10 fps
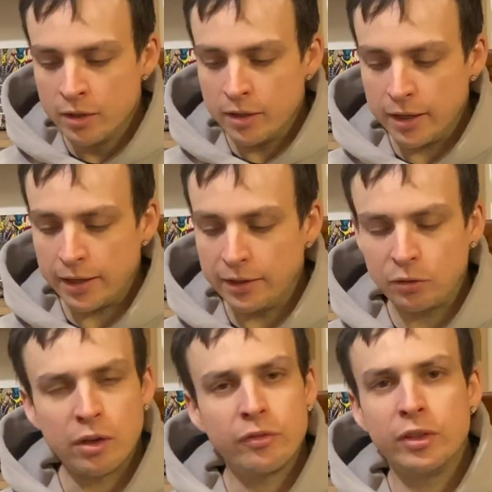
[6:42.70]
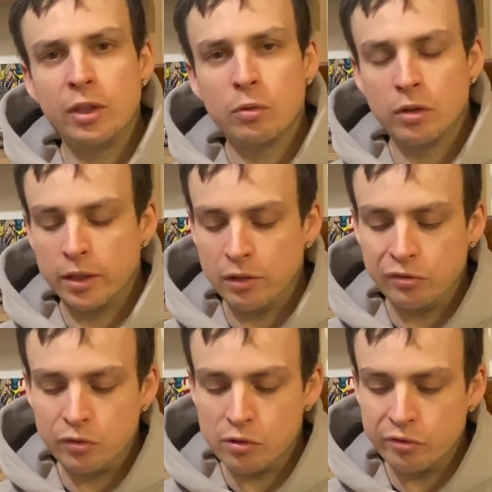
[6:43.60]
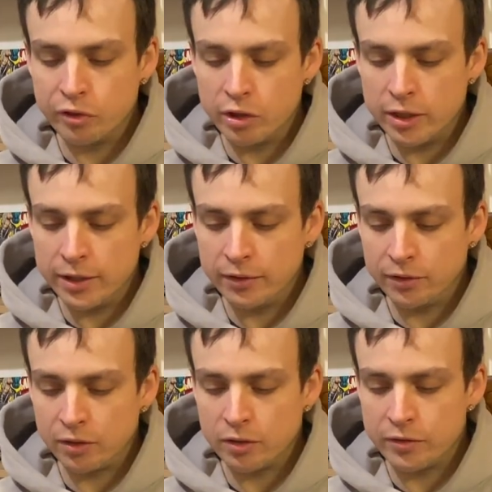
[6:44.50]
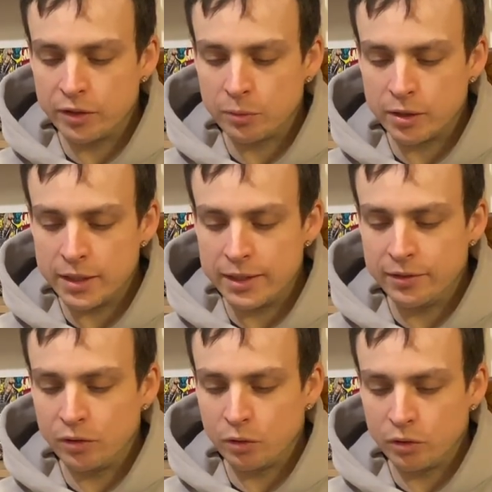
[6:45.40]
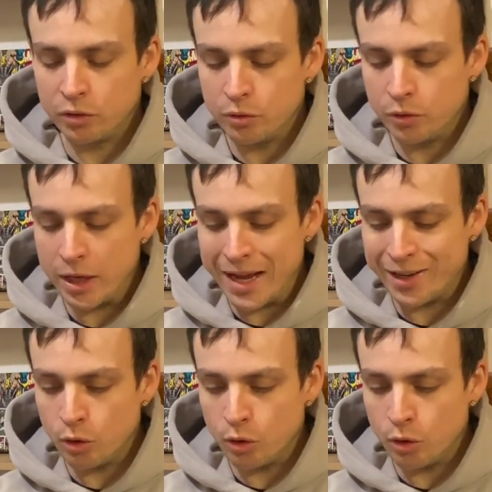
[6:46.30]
And this one I think you want in the 430, so this one is not good at